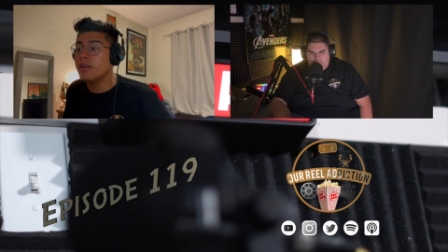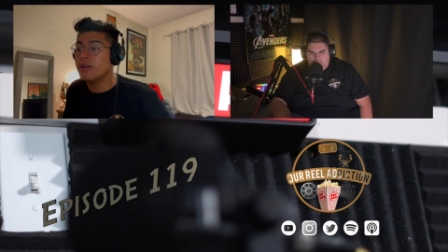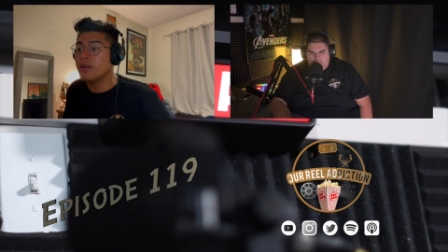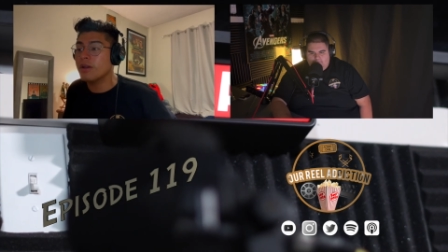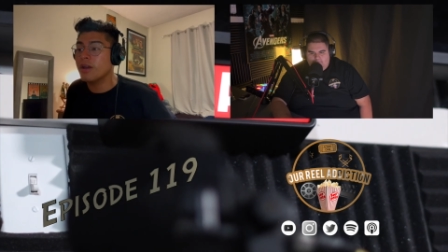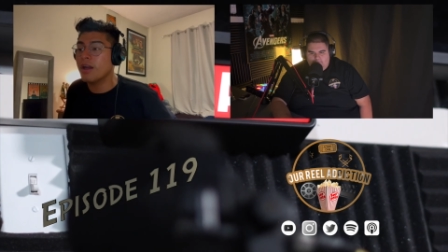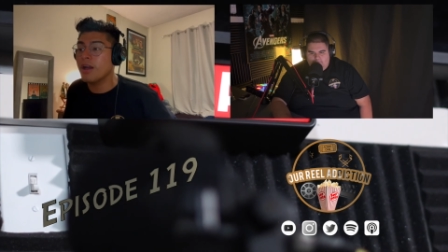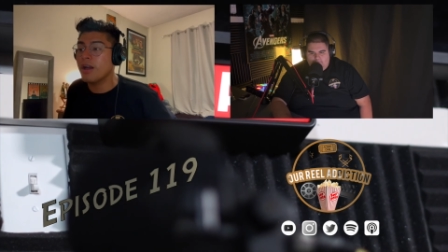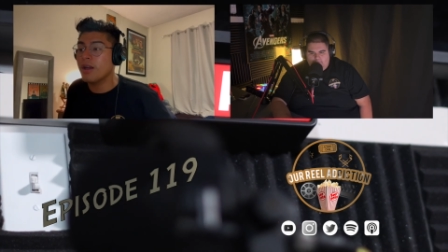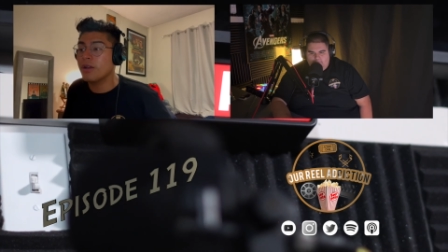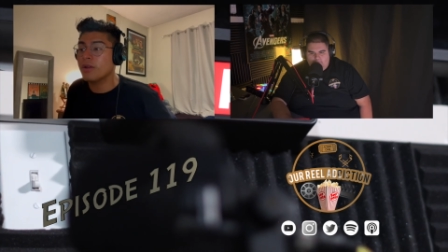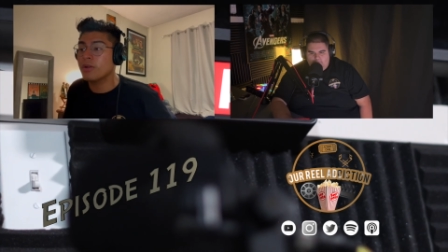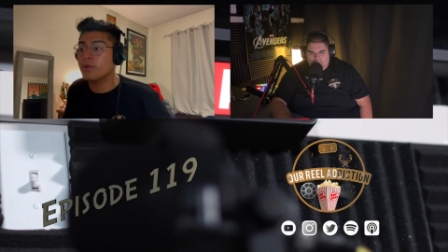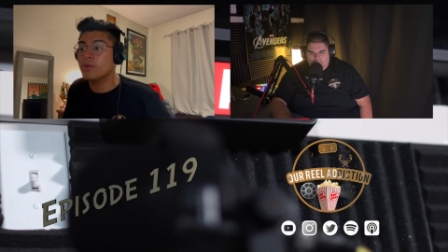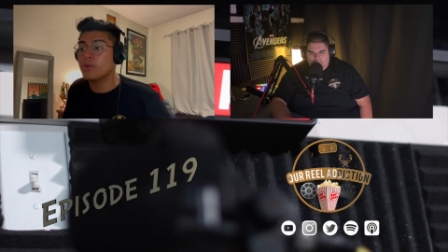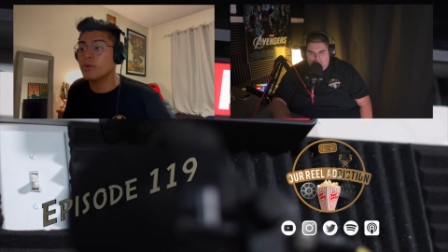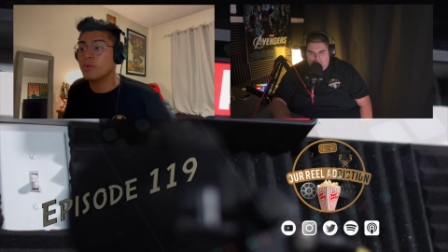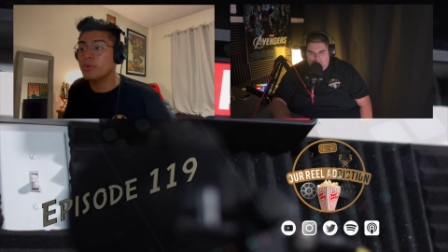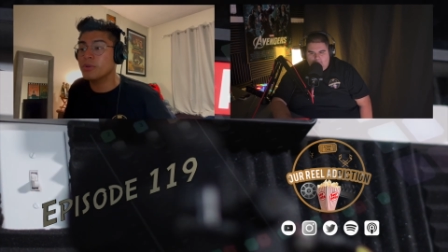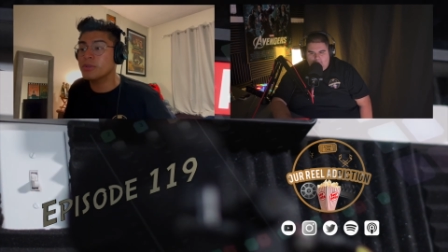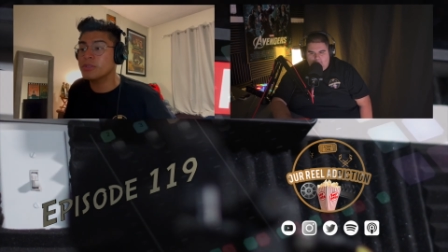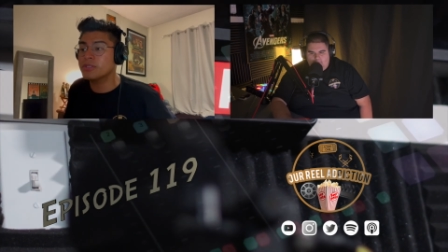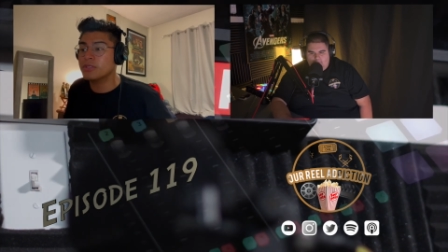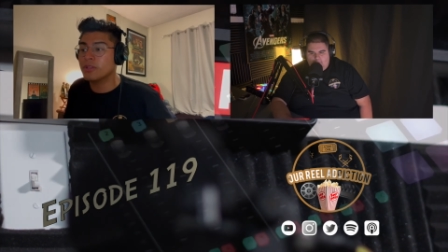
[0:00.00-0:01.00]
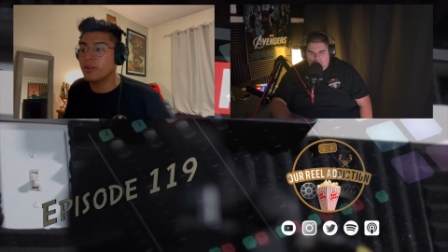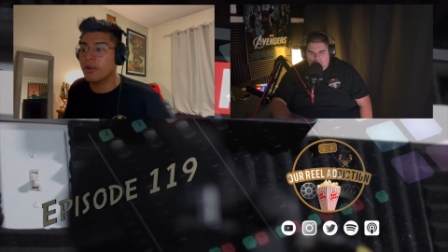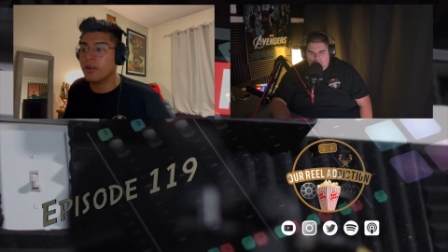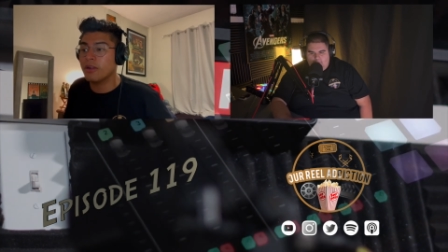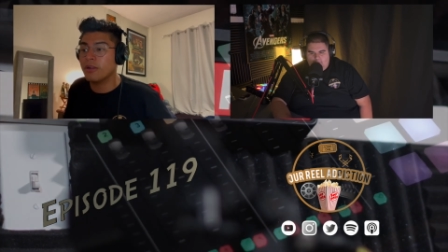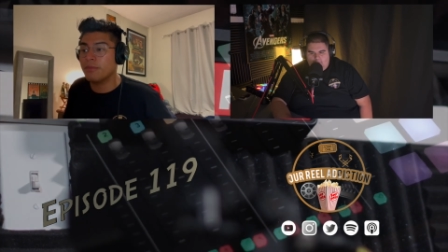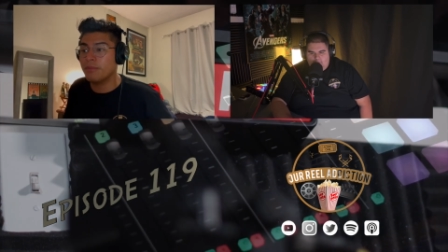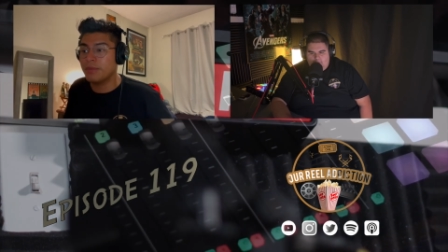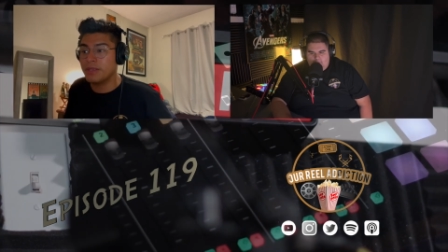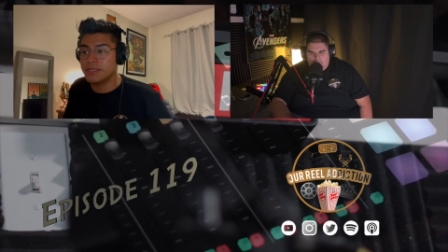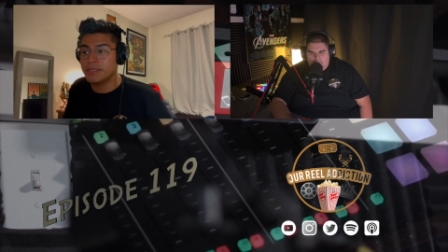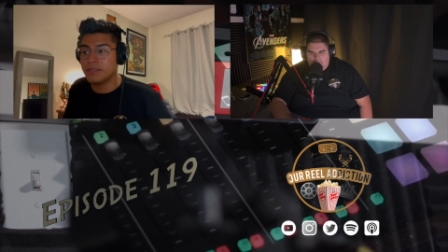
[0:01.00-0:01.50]
Who will
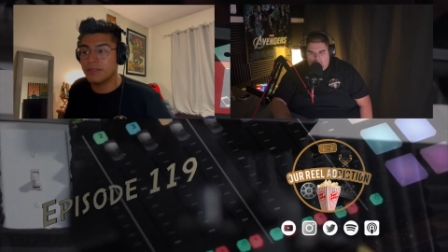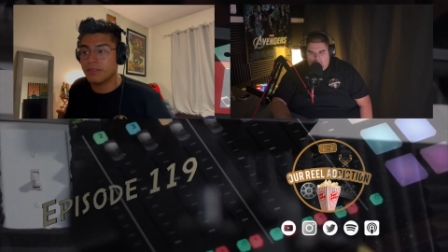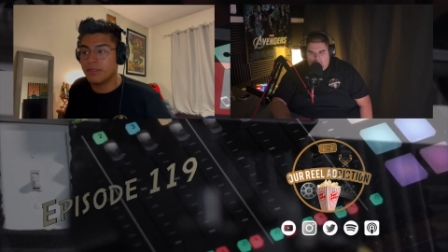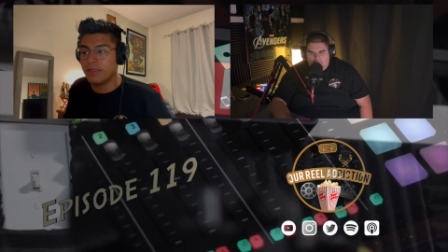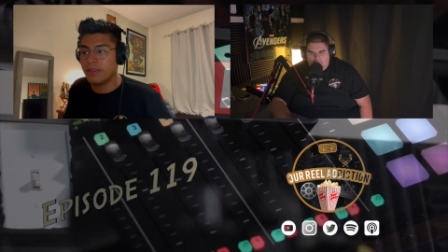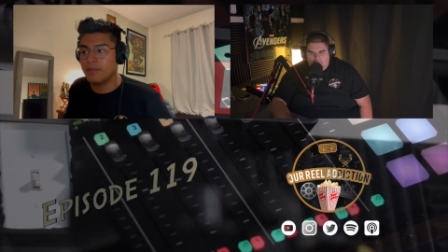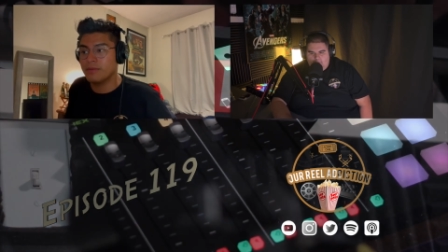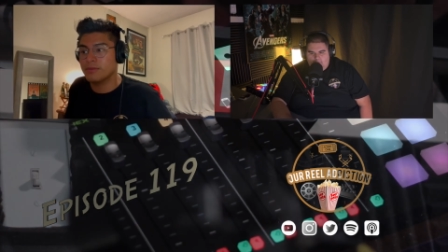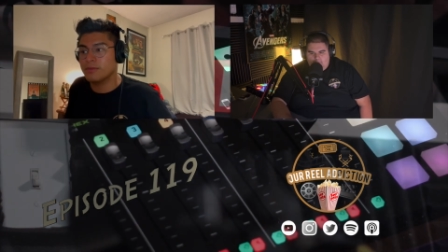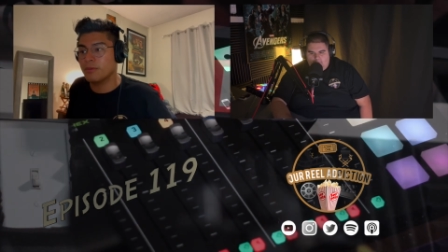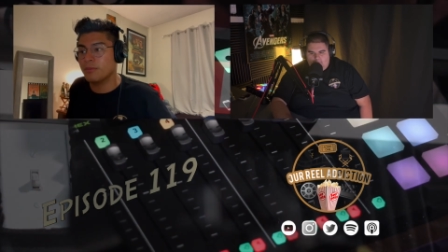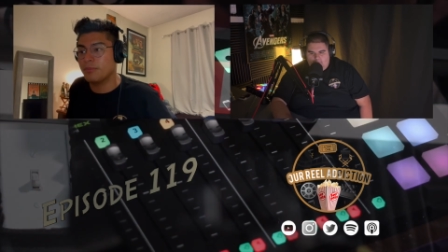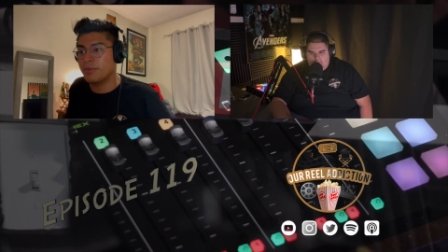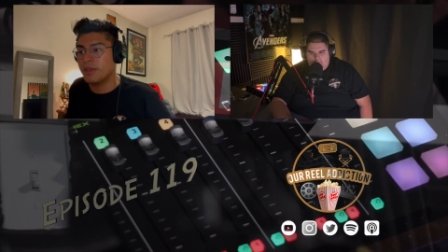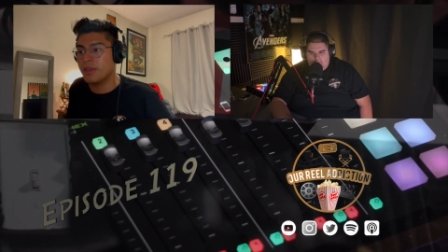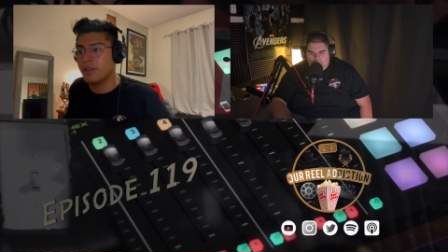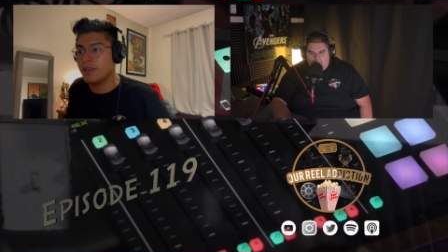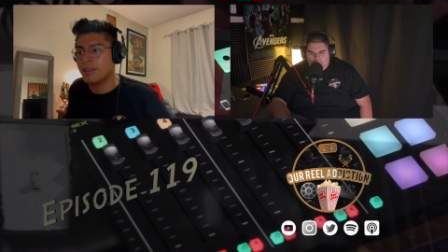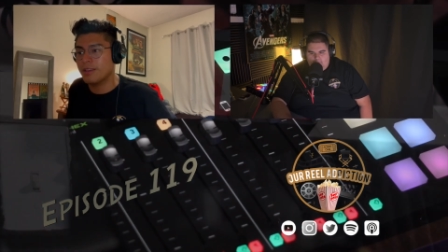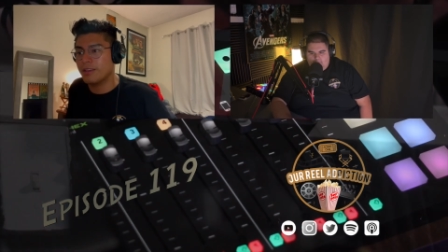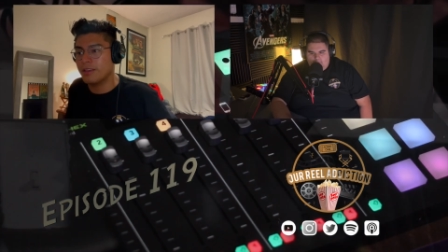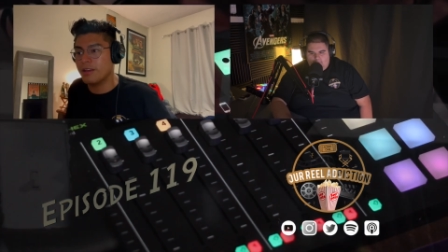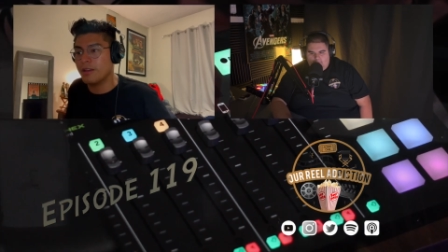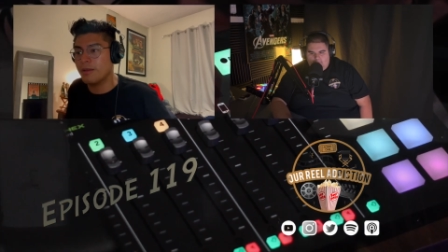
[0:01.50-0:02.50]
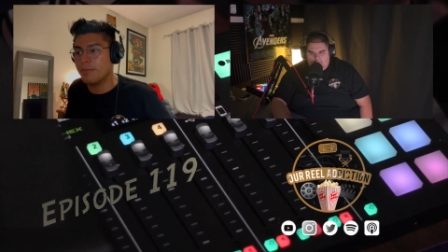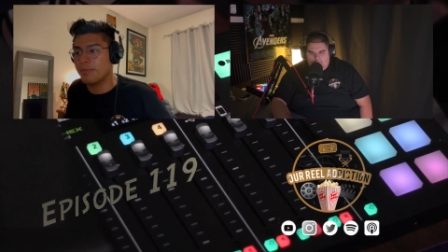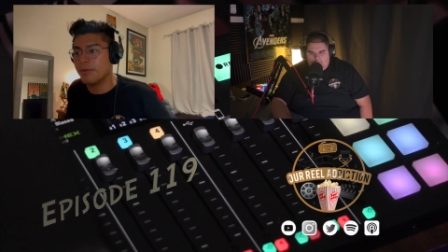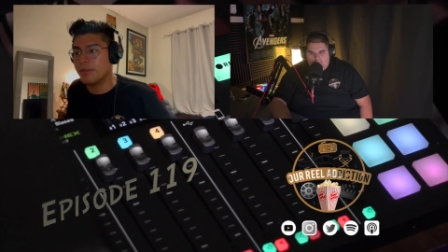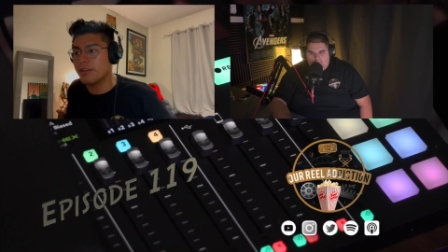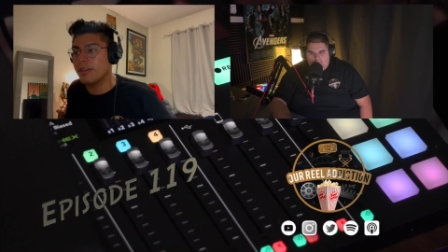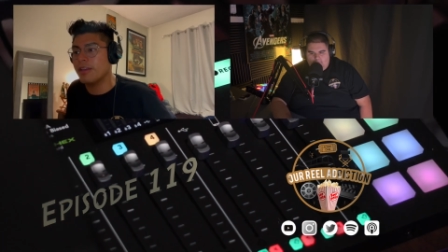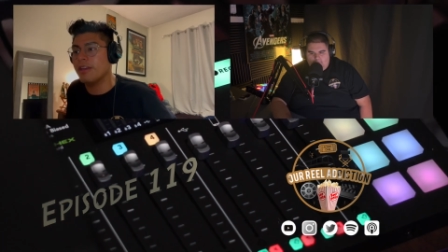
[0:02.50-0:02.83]
start? Mason Thames will be Hiccup